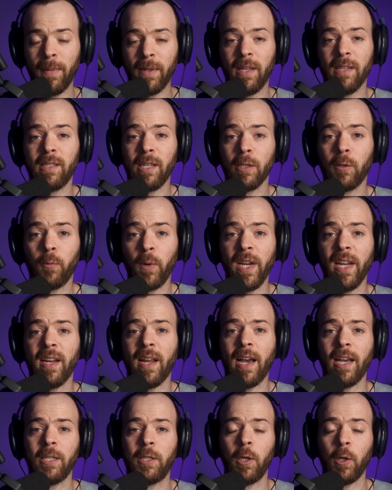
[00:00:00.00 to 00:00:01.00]
but this is really
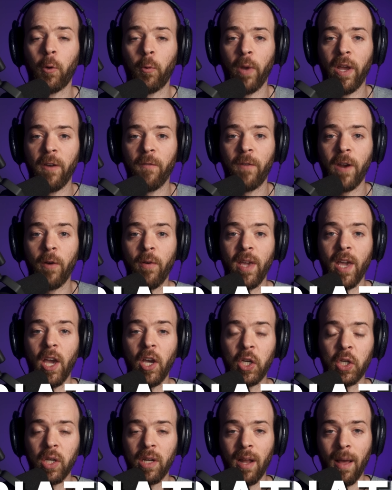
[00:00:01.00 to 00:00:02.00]
nice to create
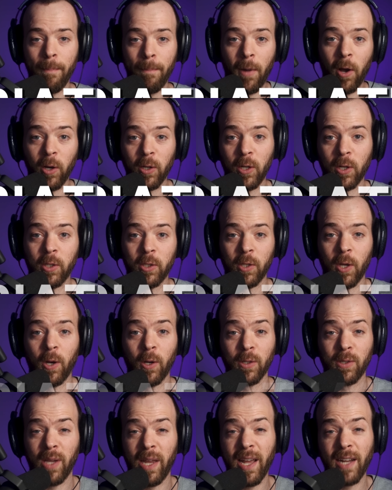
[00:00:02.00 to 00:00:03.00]
variation among your
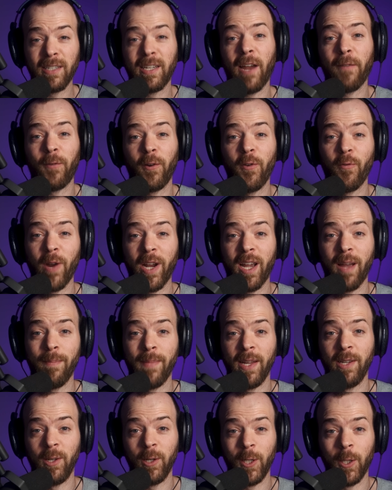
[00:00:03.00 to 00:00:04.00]
songs, and I definitely
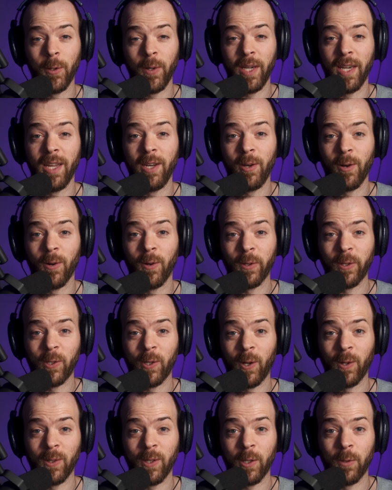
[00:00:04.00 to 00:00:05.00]
recommend you doing in your own
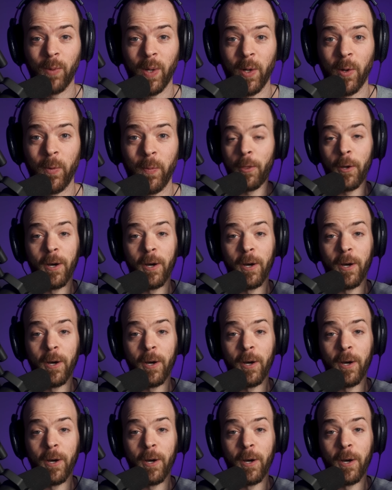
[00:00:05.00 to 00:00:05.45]
songs as well.